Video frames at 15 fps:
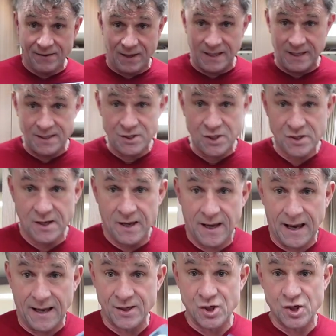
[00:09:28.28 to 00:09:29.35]
these
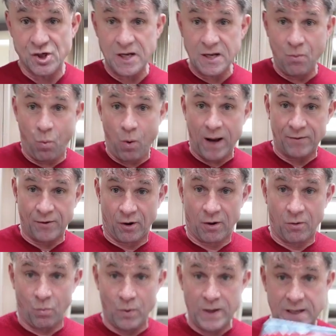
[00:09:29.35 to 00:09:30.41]
and see whether
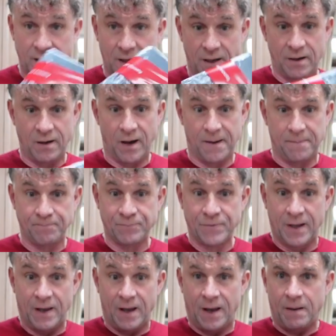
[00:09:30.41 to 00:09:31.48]
we can.
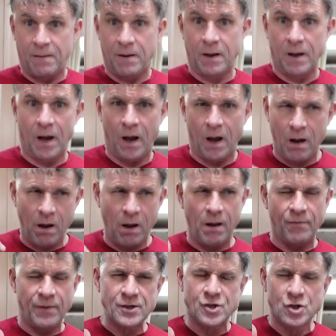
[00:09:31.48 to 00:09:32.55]

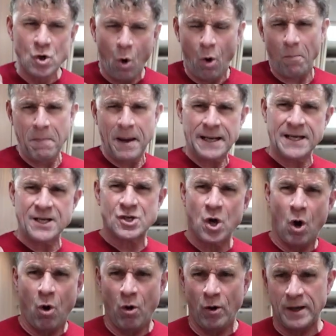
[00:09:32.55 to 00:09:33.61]
There's not many
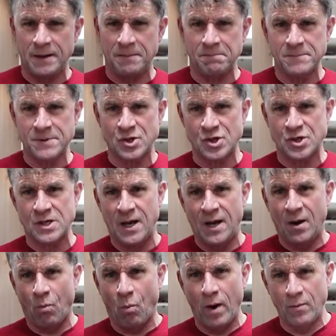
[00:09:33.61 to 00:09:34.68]
times
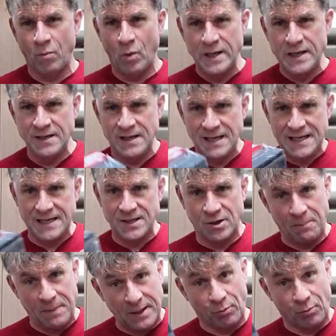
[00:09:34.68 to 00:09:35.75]
when we need the big